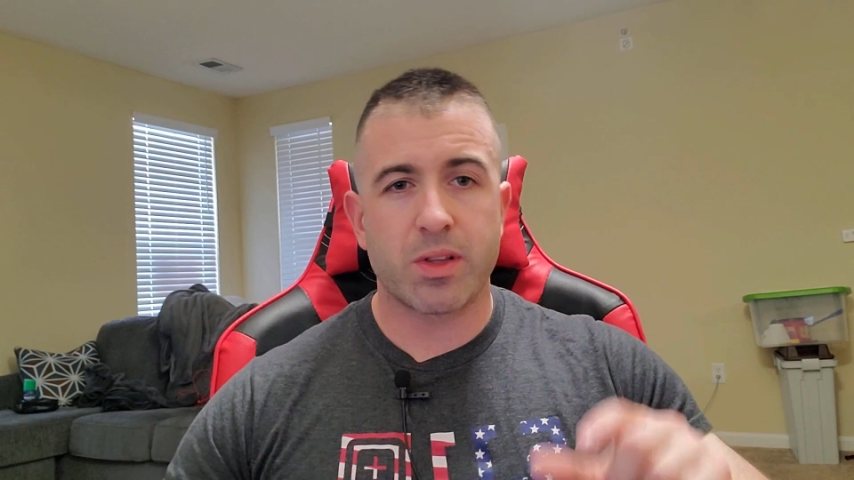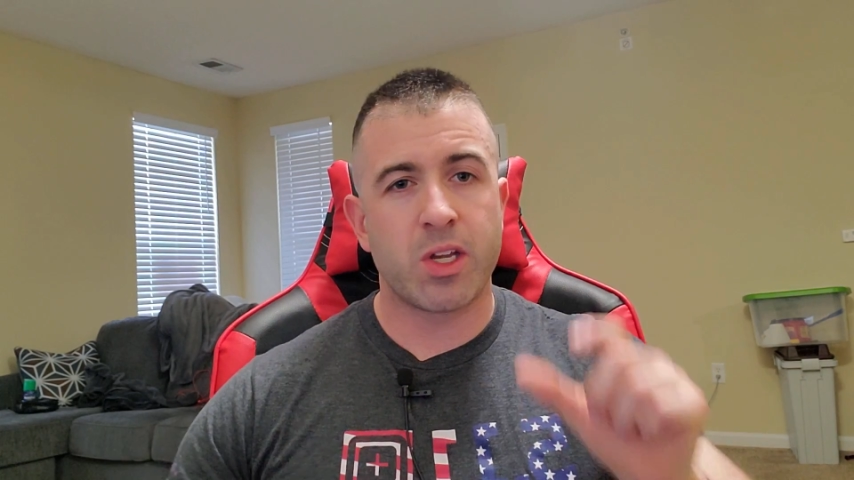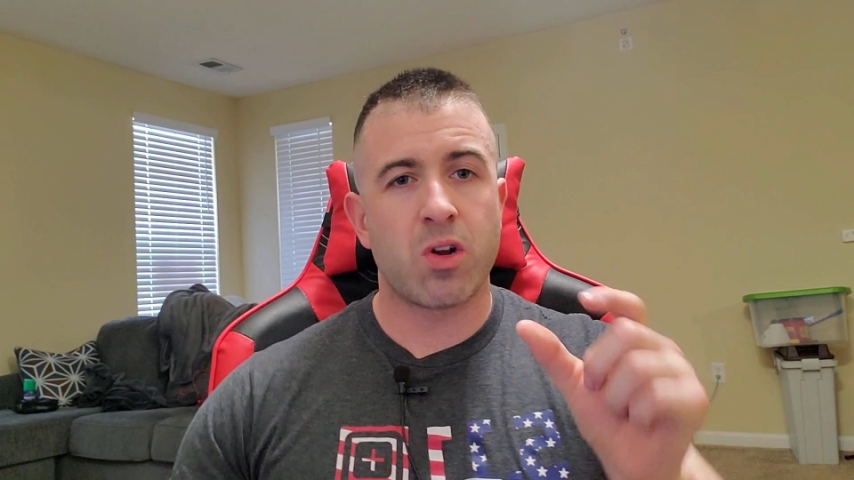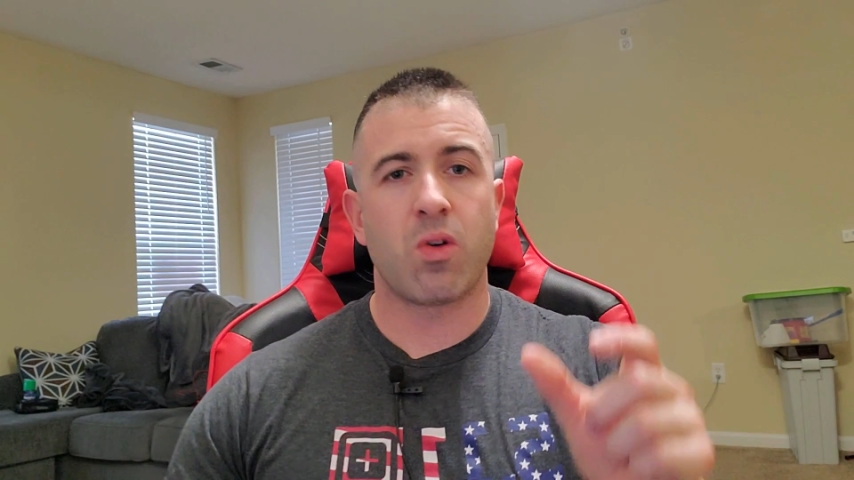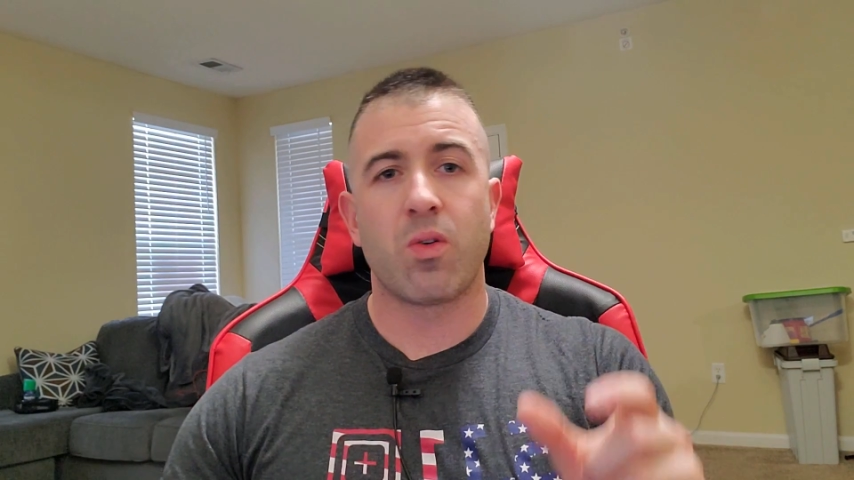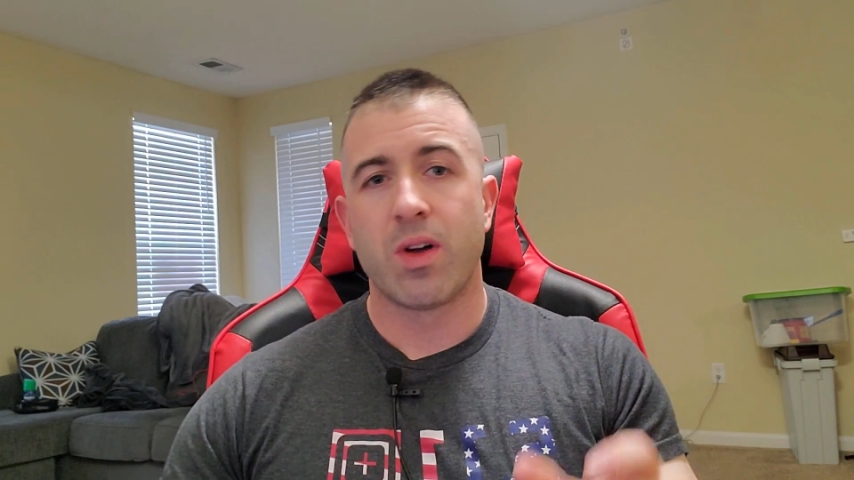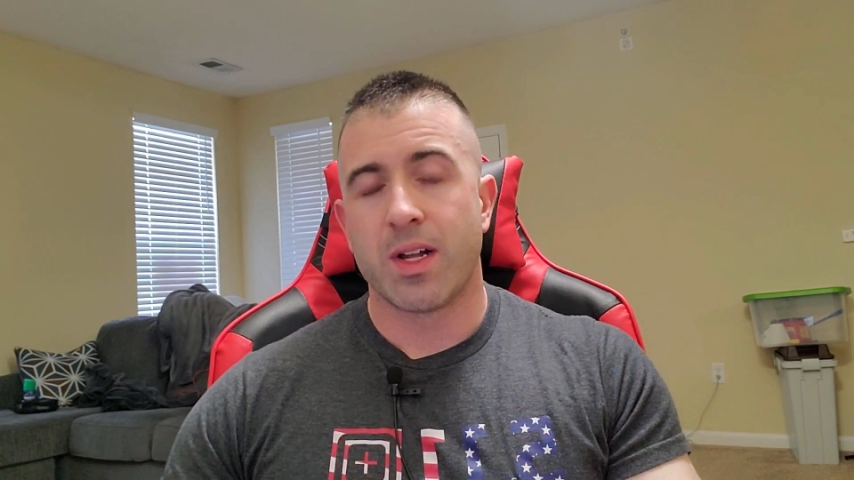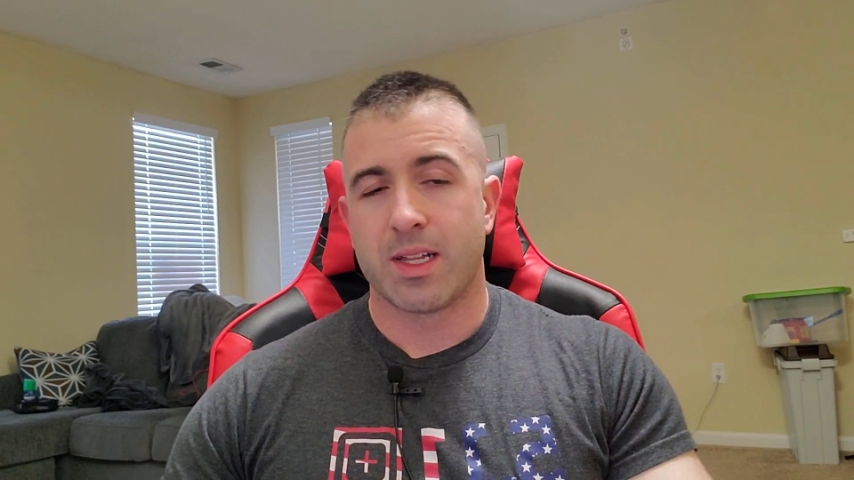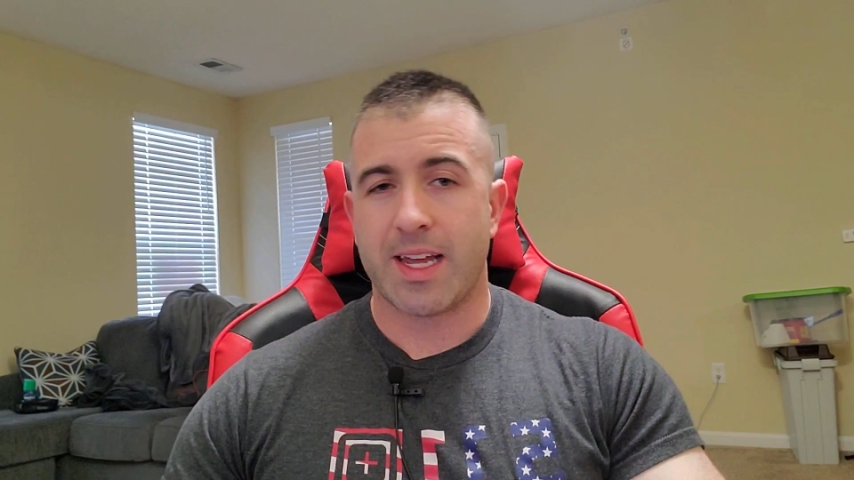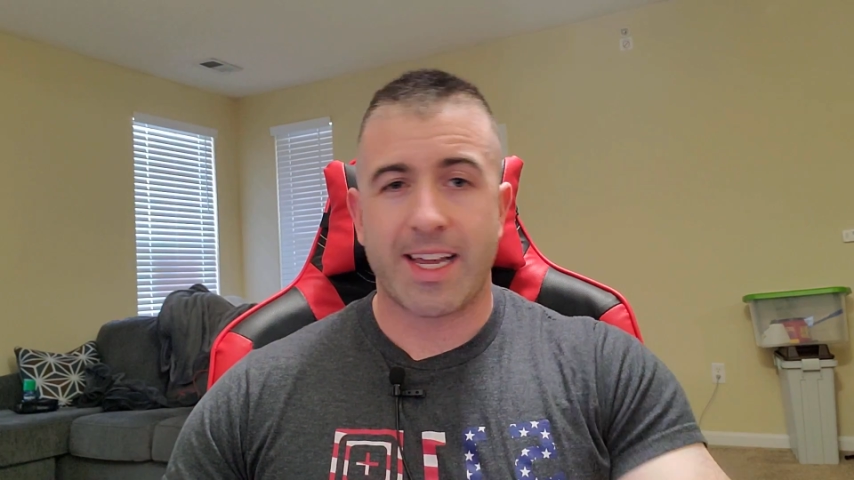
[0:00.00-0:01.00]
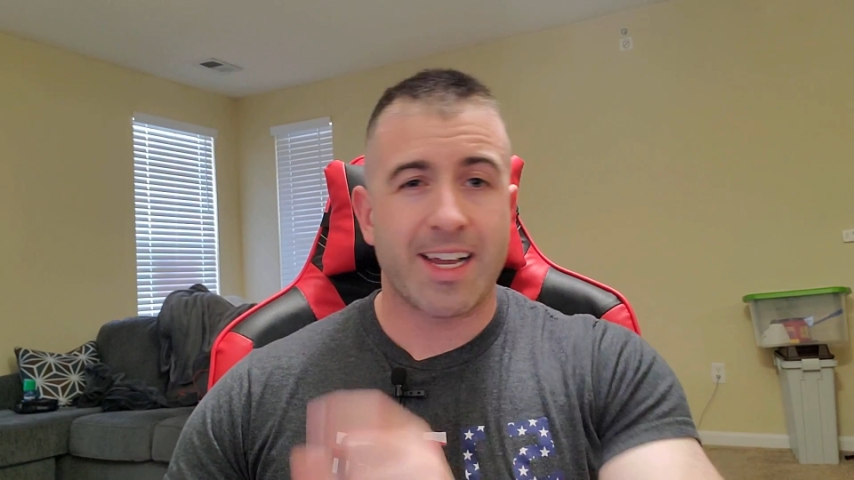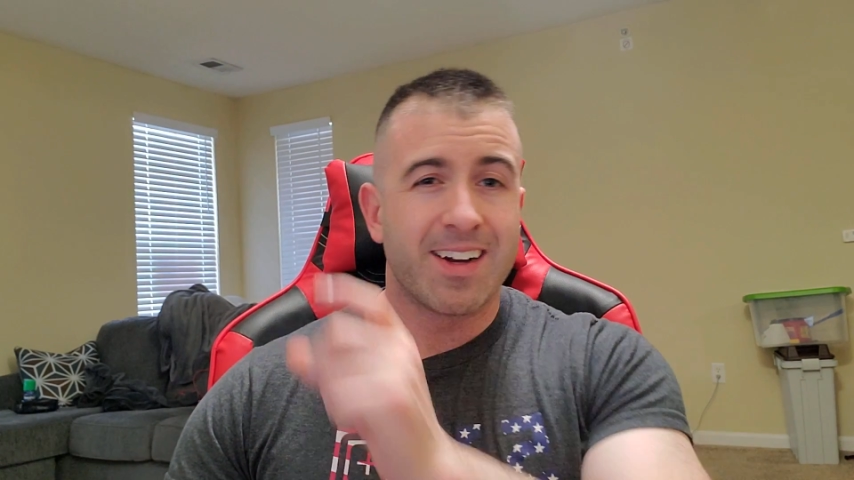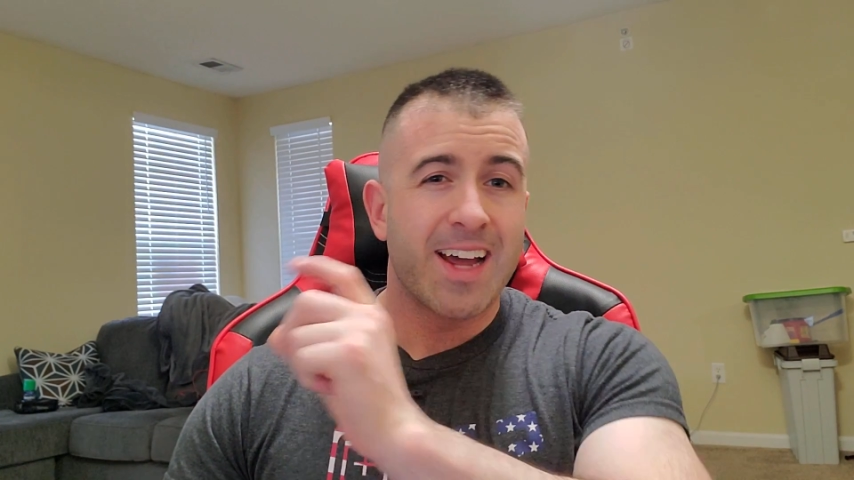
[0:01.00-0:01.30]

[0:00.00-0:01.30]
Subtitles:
you know, like,